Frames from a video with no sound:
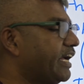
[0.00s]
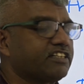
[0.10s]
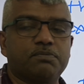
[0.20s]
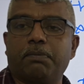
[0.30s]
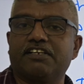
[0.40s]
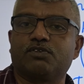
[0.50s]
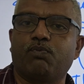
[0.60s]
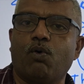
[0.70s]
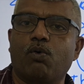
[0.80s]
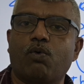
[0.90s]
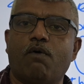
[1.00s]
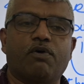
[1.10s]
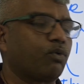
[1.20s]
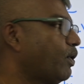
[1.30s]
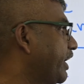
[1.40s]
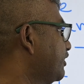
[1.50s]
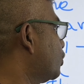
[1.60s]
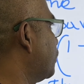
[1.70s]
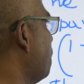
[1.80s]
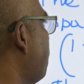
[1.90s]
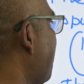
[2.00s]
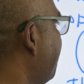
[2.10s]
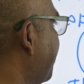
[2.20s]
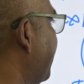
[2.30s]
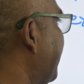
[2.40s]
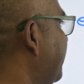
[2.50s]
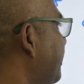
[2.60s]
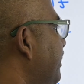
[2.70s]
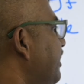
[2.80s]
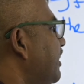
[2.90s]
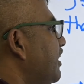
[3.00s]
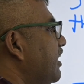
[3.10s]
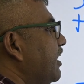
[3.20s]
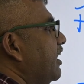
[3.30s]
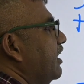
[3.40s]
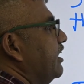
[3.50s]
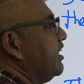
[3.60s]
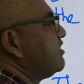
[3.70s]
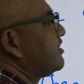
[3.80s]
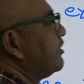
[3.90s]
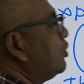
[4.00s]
x plus 4 over y to the power n is